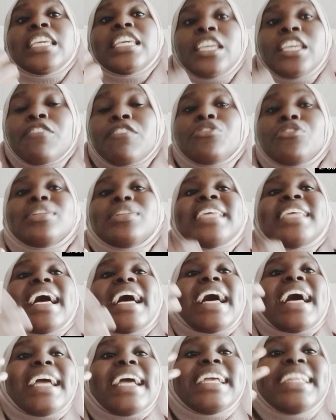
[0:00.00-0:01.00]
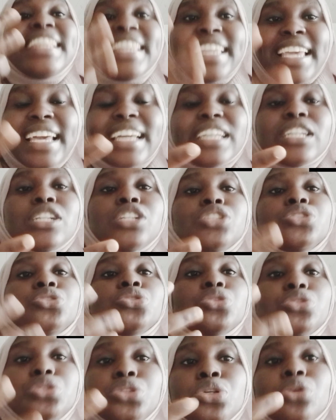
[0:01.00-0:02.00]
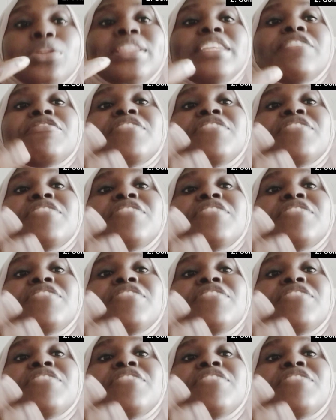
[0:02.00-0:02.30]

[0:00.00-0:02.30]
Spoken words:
give you the idea to know the